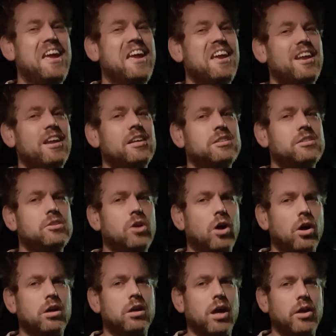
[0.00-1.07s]
is
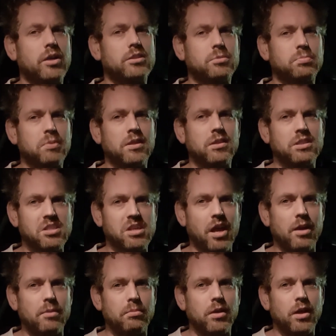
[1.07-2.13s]
not going to be the
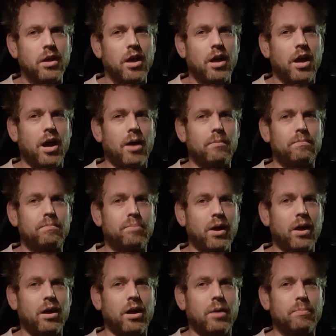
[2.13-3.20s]
same,
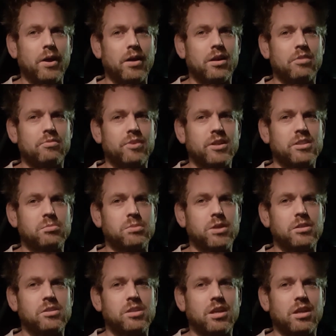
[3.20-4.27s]
but I better go and face the
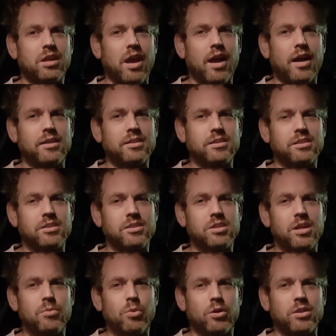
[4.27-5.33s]
music and
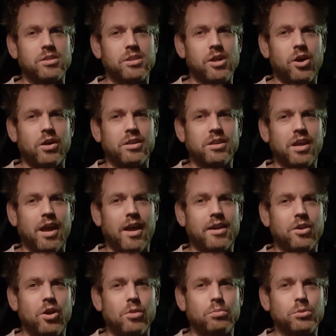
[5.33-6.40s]
see what it's like,
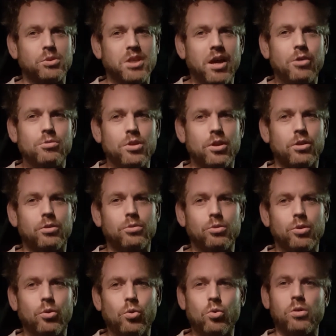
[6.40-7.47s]
and I will tell you
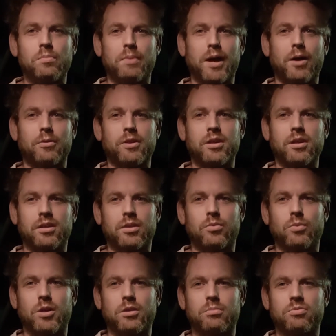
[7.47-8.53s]
all about it
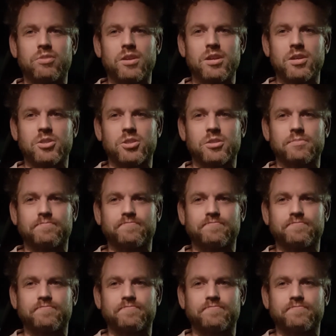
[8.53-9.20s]
when I'm finished.